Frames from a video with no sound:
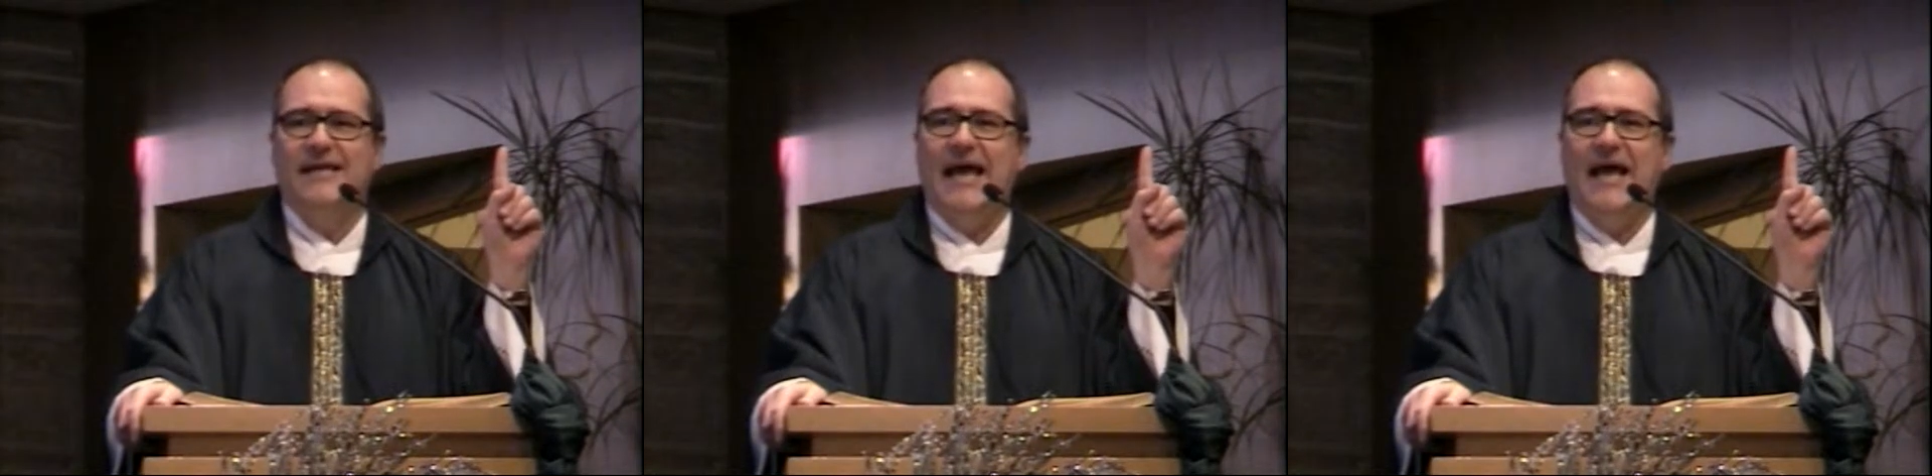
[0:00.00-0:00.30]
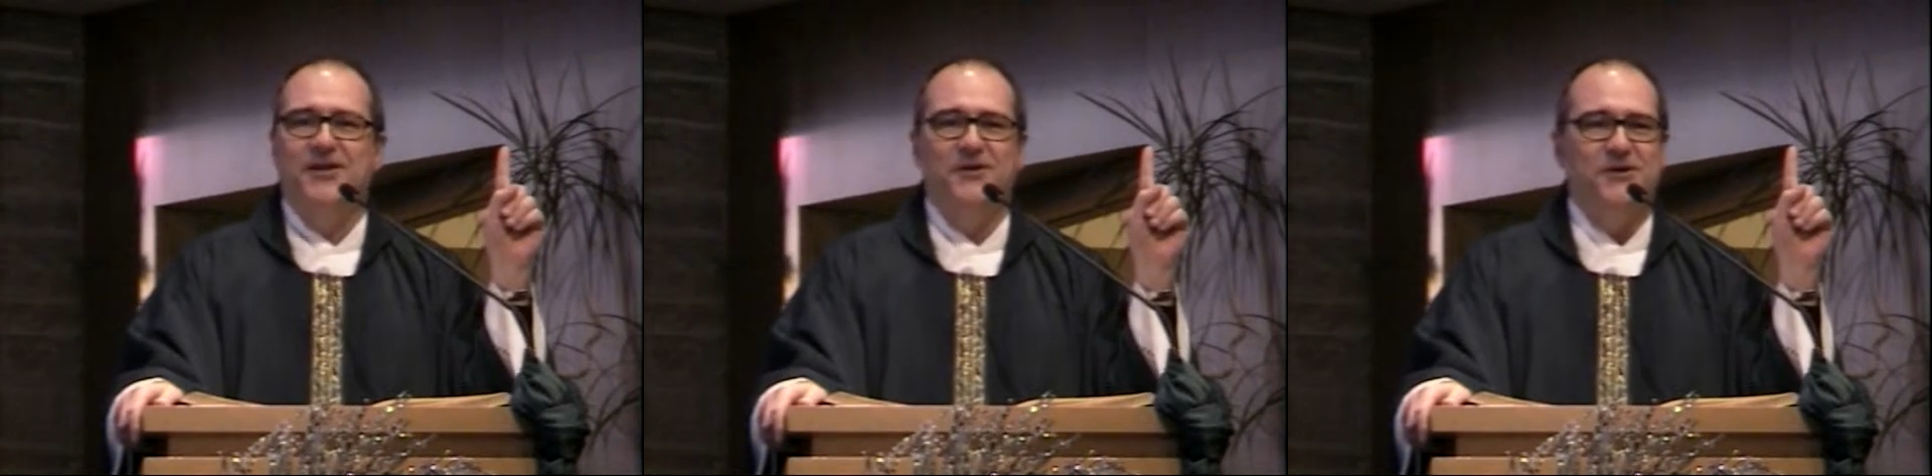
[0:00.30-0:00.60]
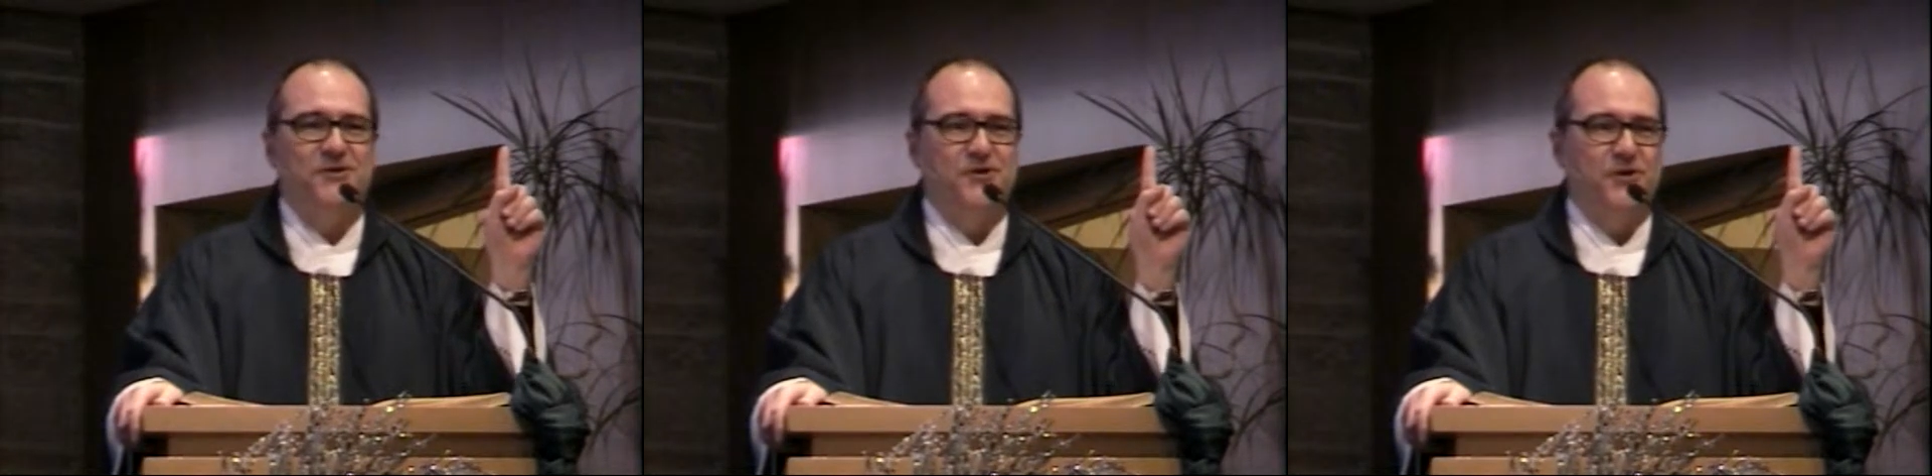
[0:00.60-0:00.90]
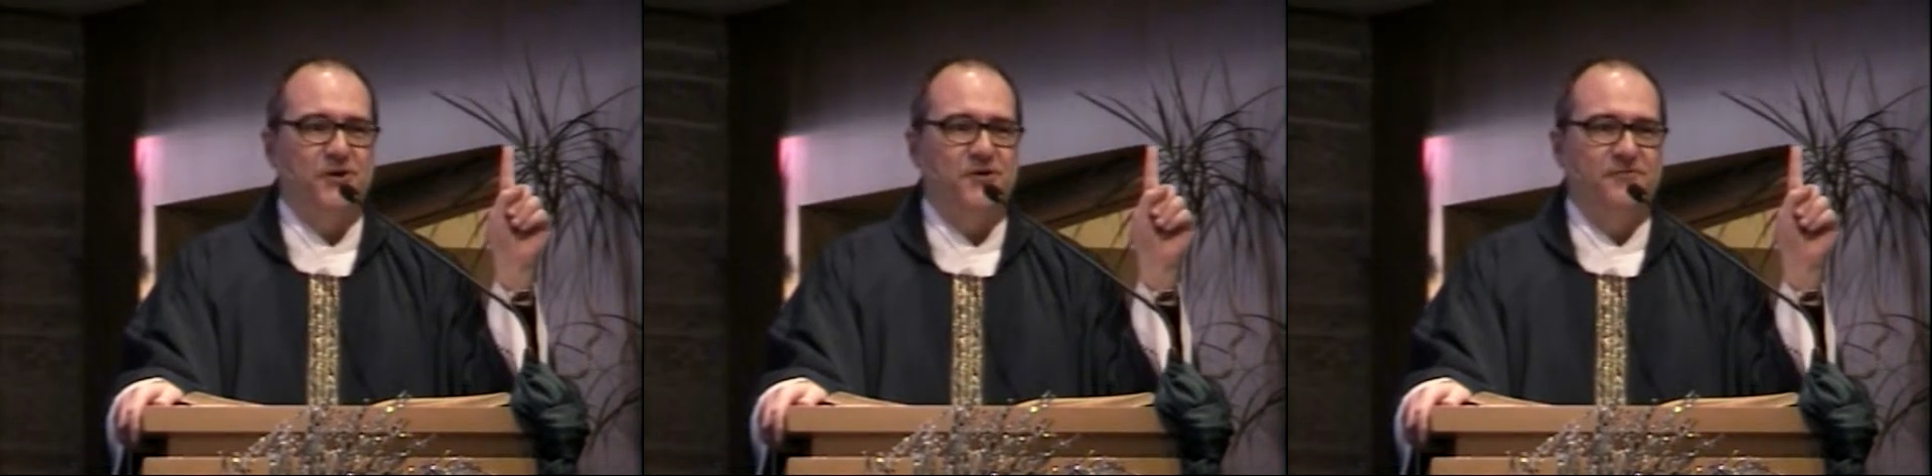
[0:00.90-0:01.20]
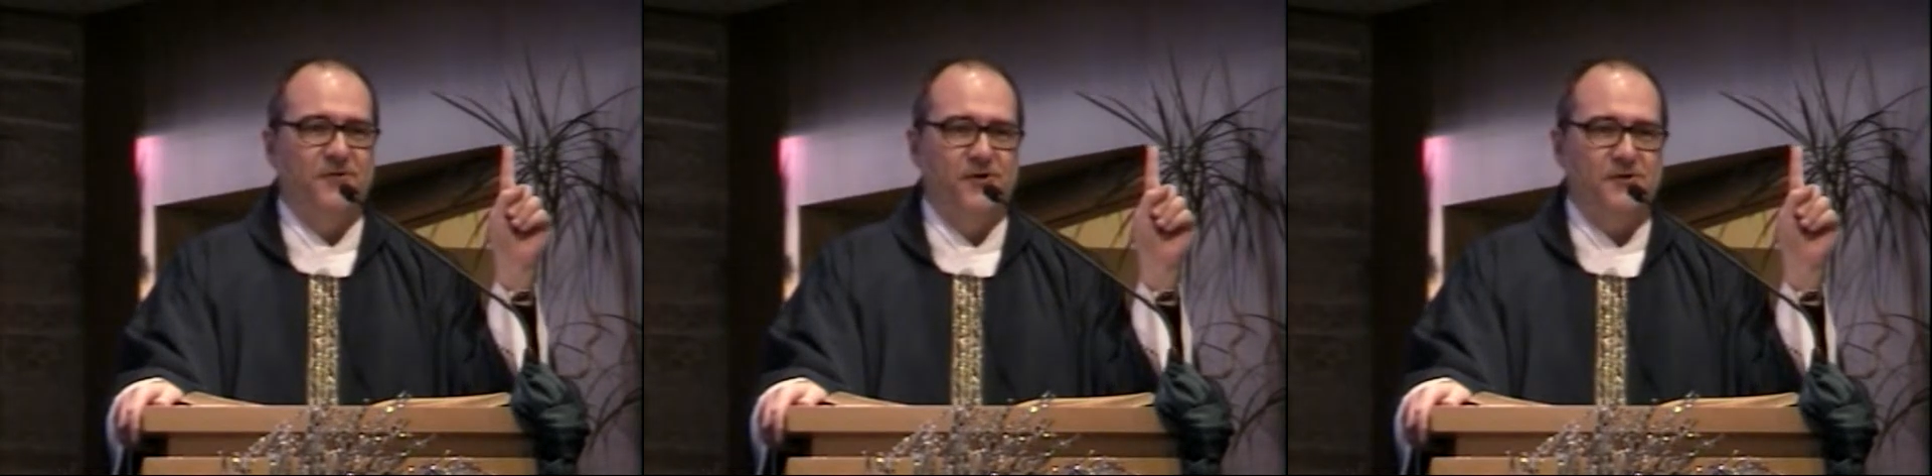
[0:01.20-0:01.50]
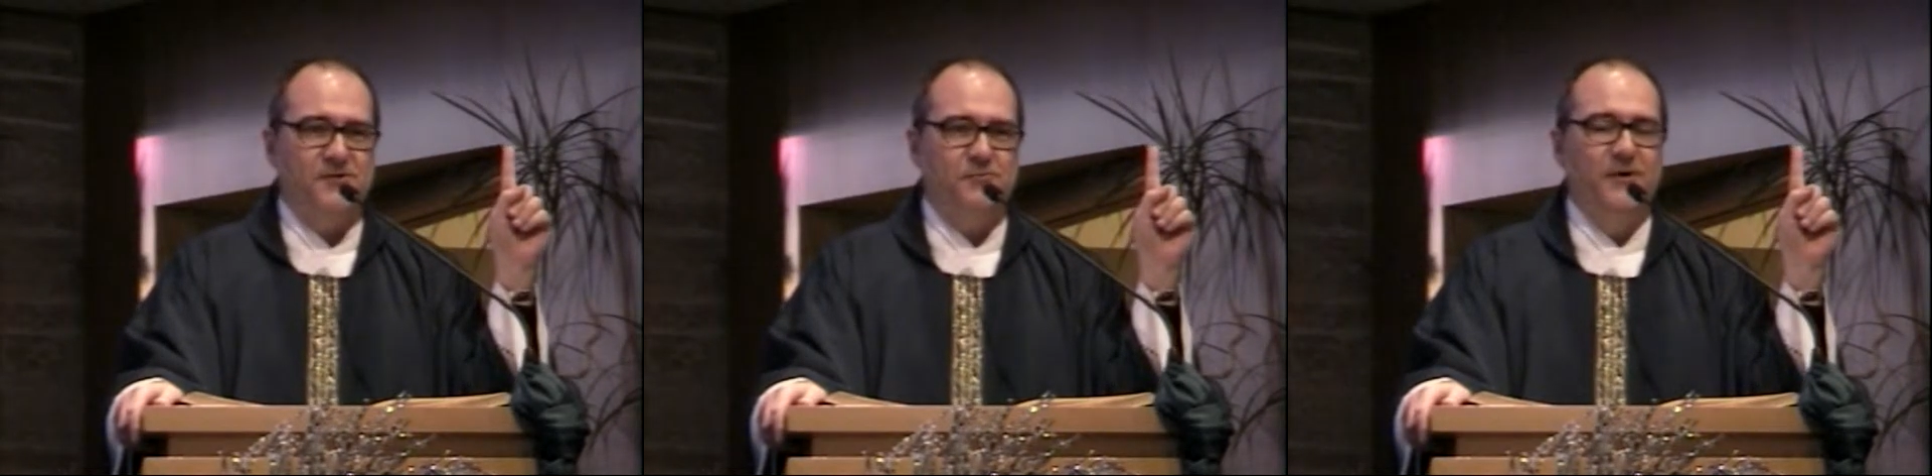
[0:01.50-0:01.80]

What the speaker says: Catholic Church first.